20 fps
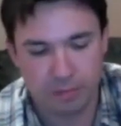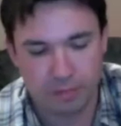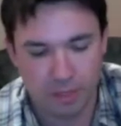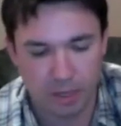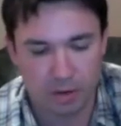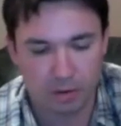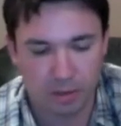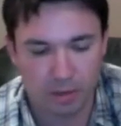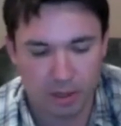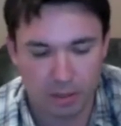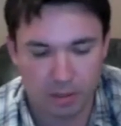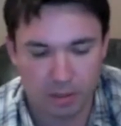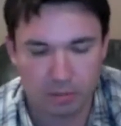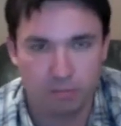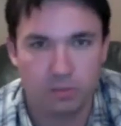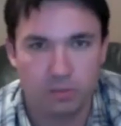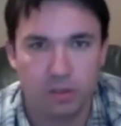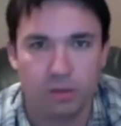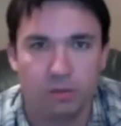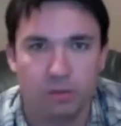you know, like
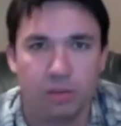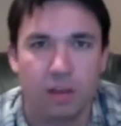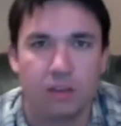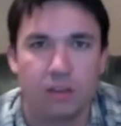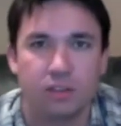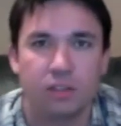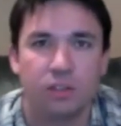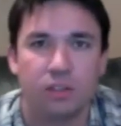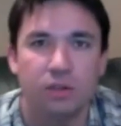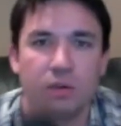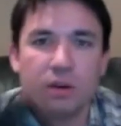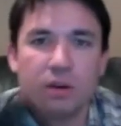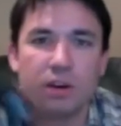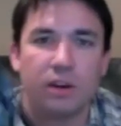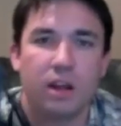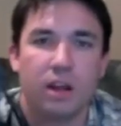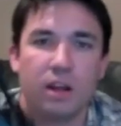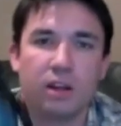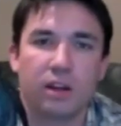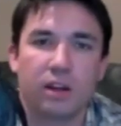
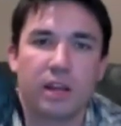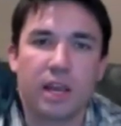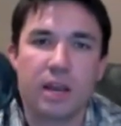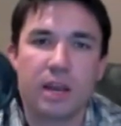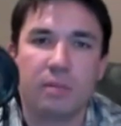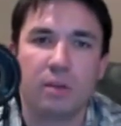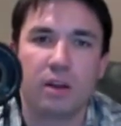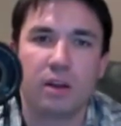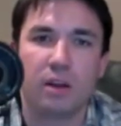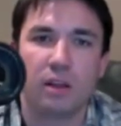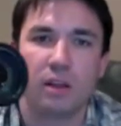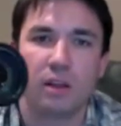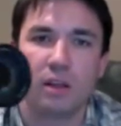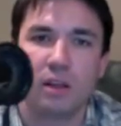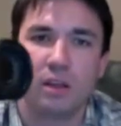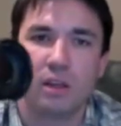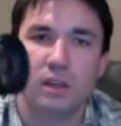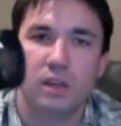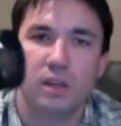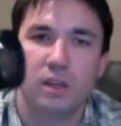$2,200 camera
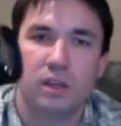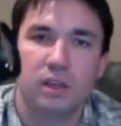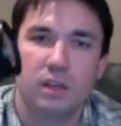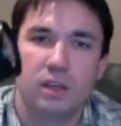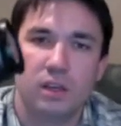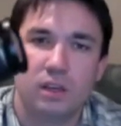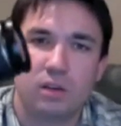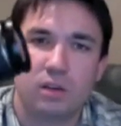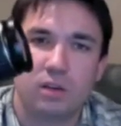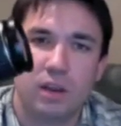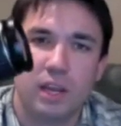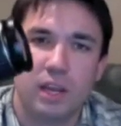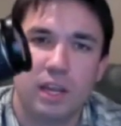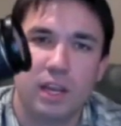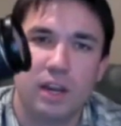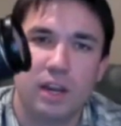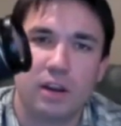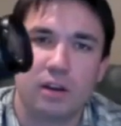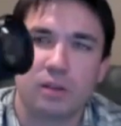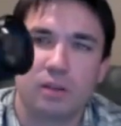right
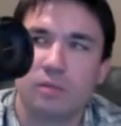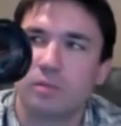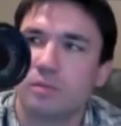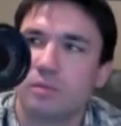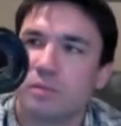here.